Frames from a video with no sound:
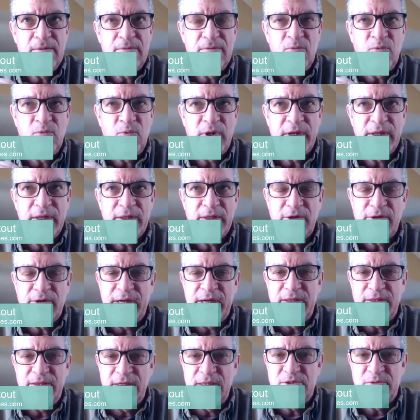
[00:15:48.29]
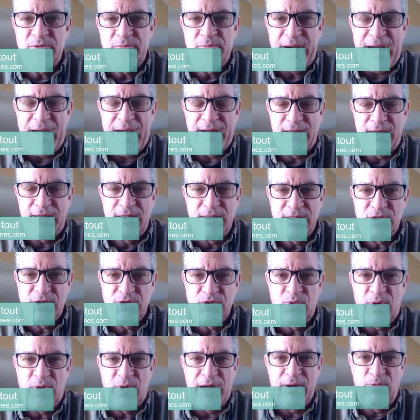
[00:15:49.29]
one of the great things about it, and this
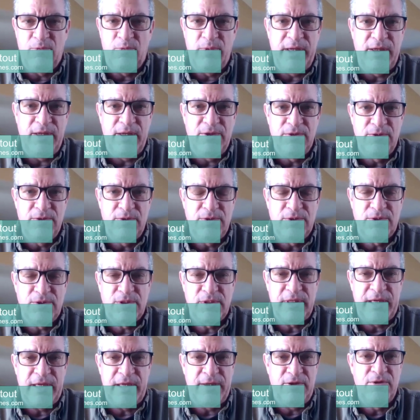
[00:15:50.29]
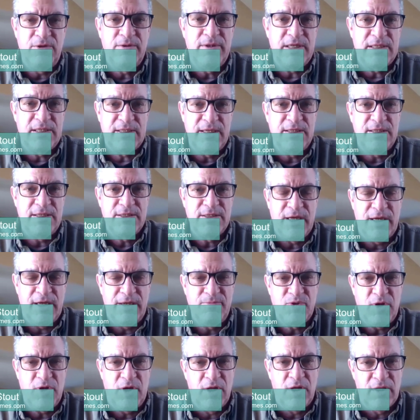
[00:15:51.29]
is why we use at US
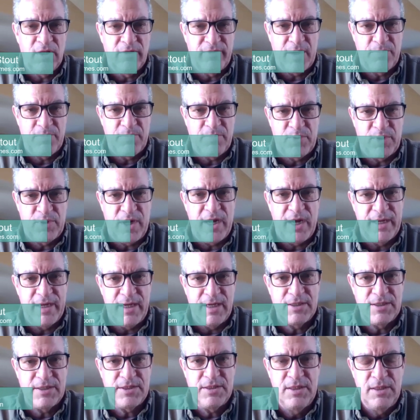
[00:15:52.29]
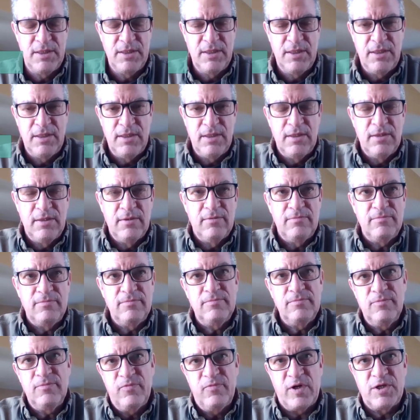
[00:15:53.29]
Enzymes, all of our products,
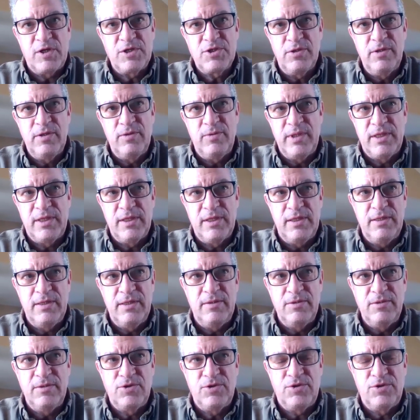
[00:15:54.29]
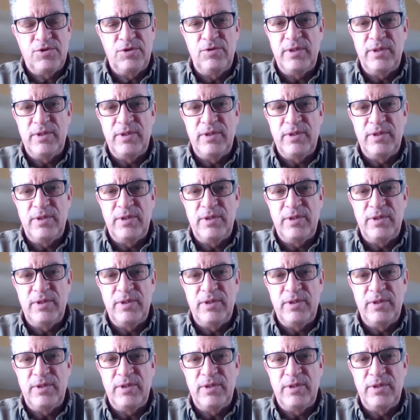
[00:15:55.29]
virtually with an